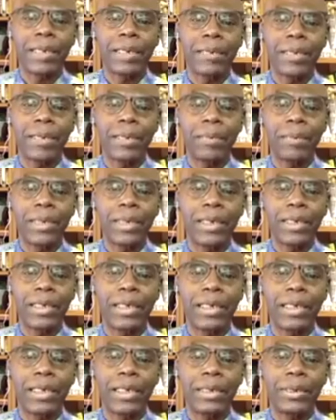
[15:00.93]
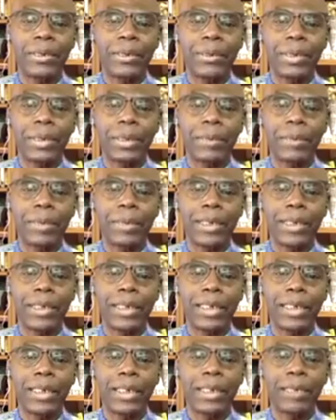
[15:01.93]
have happened during my
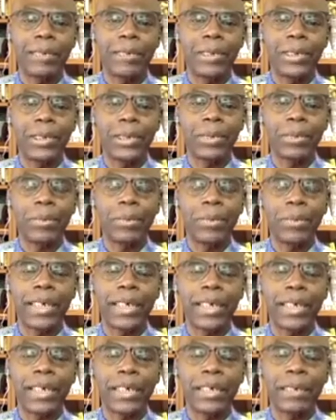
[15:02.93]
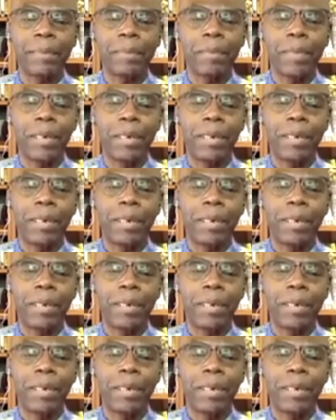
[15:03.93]
stay at the Voice of America